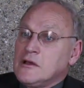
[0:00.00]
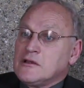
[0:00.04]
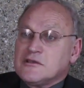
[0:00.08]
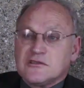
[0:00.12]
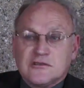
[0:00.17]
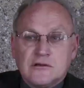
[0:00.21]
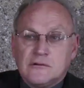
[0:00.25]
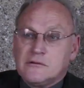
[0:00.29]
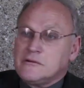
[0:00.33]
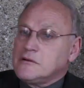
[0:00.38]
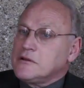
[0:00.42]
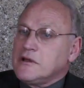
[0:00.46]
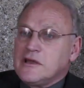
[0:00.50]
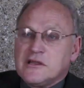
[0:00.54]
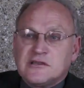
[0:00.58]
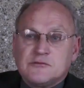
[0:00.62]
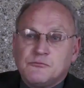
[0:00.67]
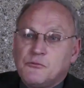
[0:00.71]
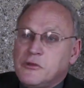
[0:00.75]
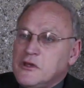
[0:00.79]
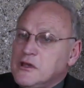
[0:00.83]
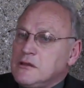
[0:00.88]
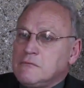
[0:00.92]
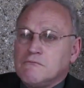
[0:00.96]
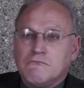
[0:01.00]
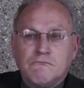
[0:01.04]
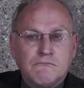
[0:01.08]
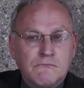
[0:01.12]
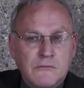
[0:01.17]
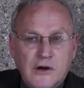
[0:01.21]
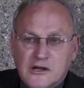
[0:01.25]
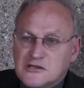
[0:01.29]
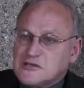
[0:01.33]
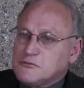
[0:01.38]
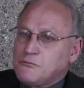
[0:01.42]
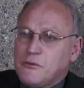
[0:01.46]
So it's been
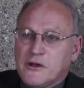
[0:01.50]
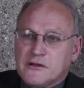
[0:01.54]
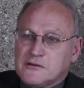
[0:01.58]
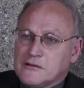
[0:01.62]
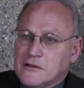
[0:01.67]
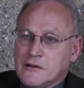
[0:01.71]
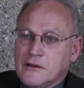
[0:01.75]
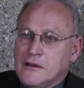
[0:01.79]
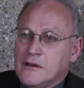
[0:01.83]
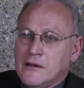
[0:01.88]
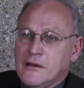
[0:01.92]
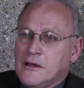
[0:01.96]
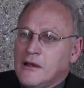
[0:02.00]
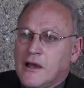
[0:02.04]
much better.